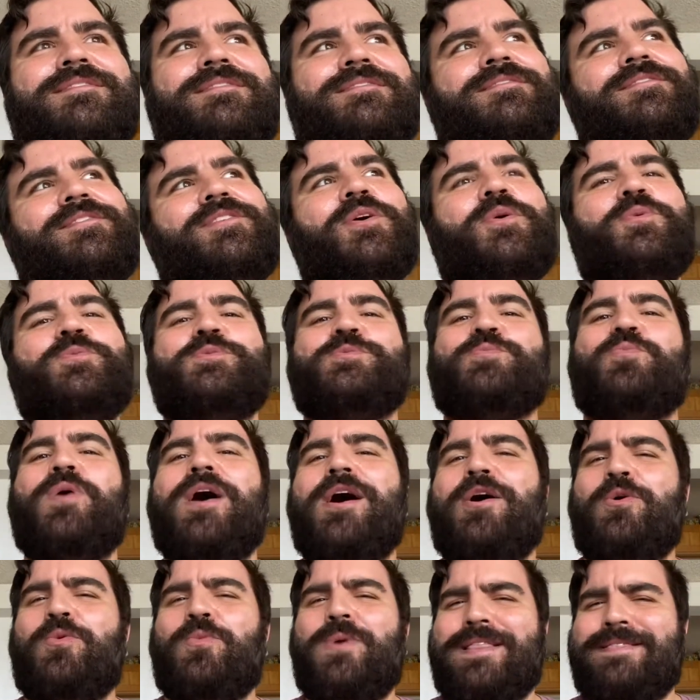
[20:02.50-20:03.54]
goes
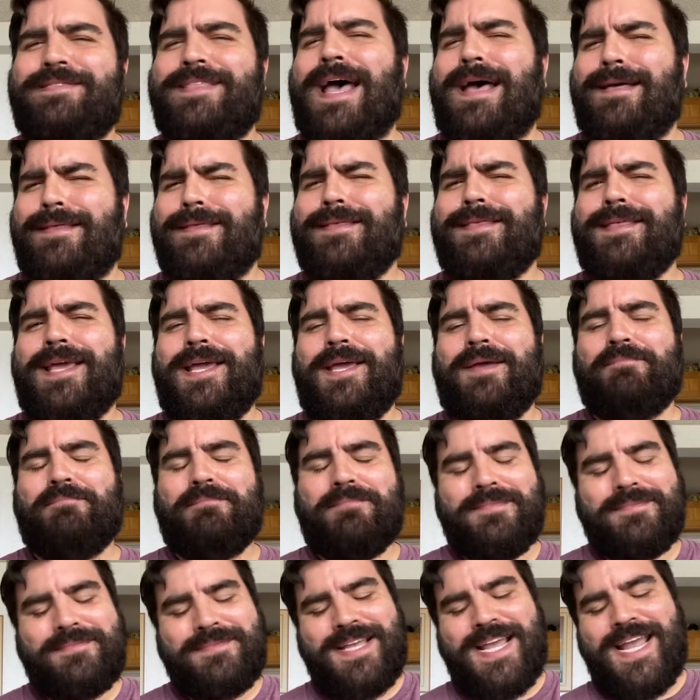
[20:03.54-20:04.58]
well with that theme.
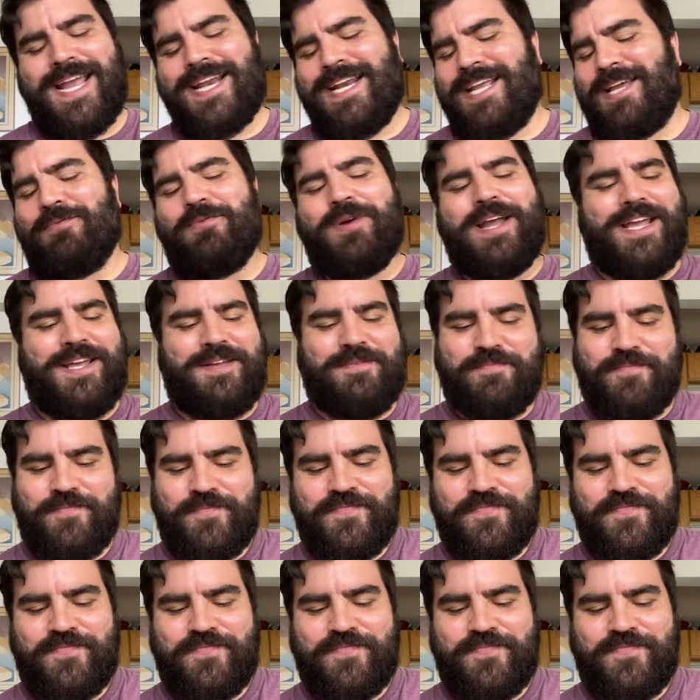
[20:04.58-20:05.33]
Anyway,